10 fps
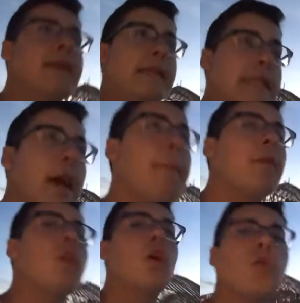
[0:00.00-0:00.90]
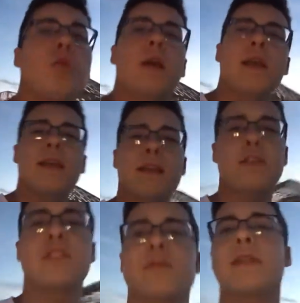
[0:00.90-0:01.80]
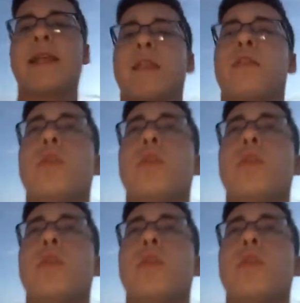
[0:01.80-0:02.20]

it down below and I'll see what I can